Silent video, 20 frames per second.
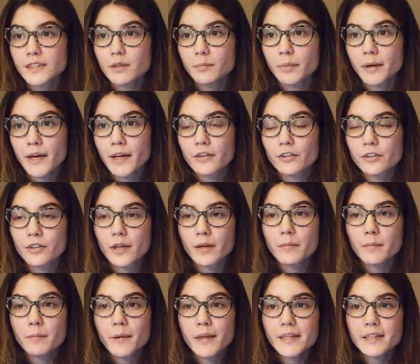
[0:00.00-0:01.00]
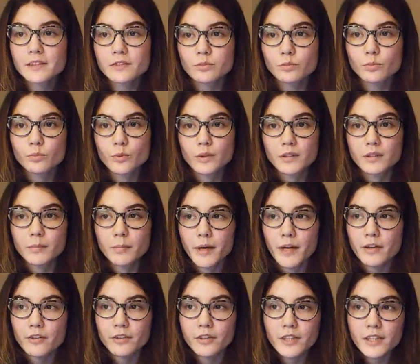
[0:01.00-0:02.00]
at the pattern and makes what the
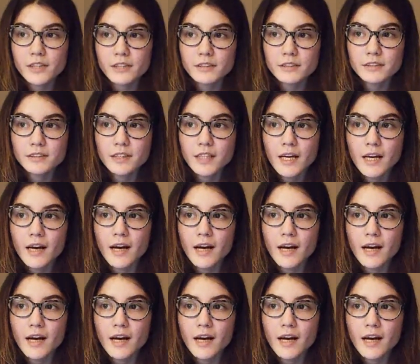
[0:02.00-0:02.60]
pattern is,